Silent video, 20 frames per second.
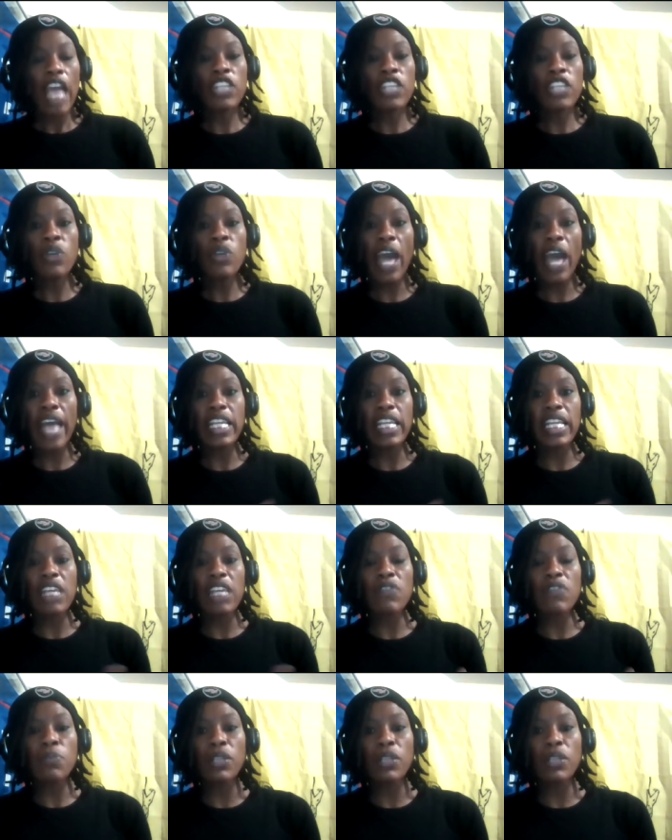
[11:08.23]
And you had
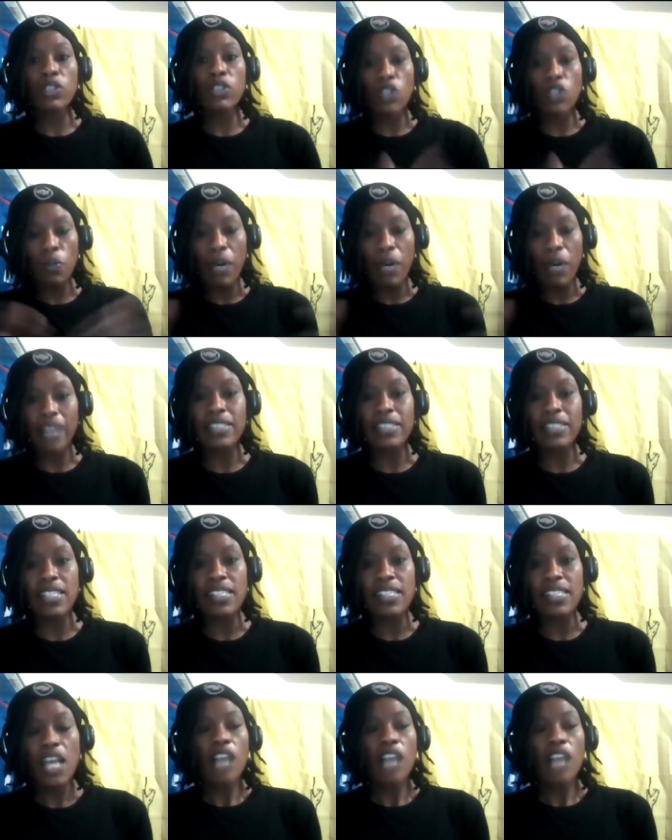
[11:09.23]
even political
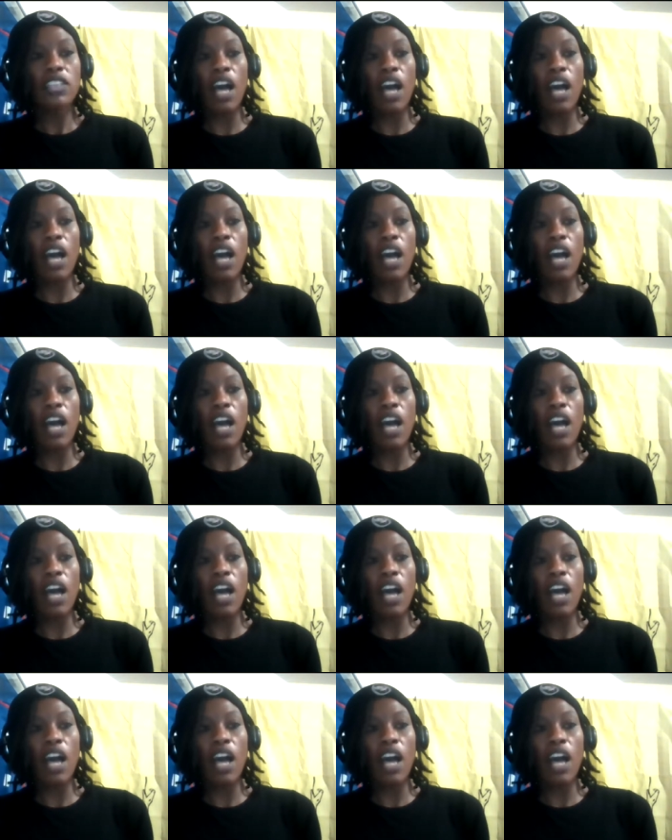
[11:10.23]
pundits